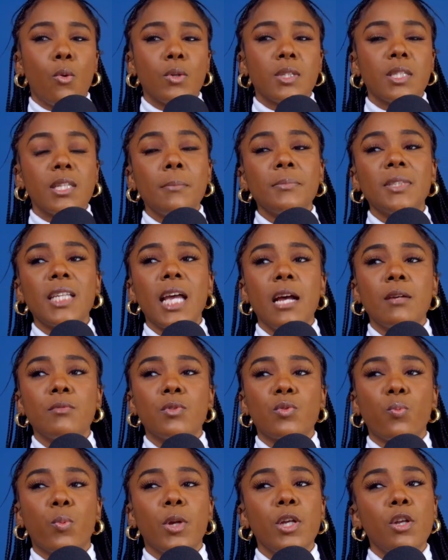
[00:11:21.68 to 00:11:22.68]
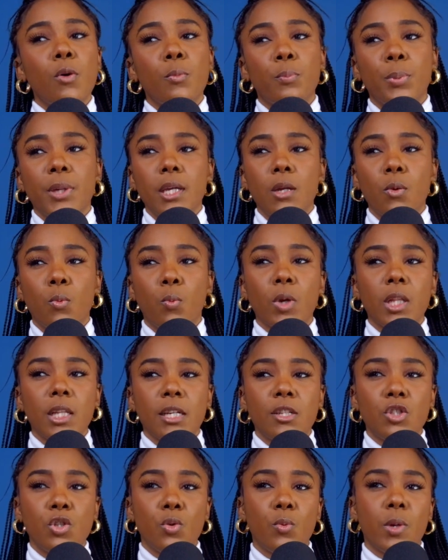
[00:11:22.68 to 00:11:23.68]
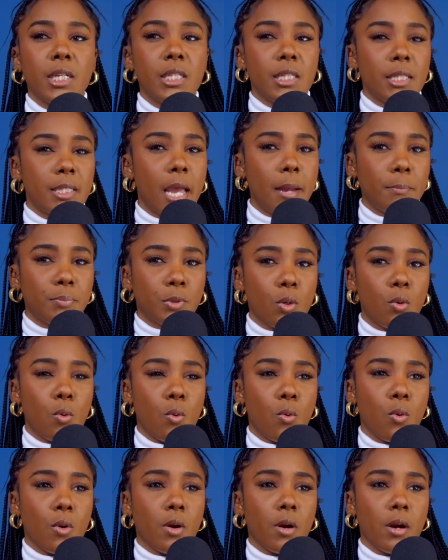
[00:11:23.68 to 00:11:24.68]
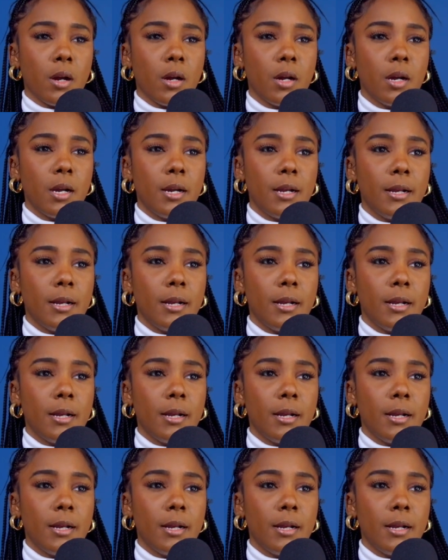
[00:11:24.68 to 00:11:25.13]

sometimes we don't be willing to accept or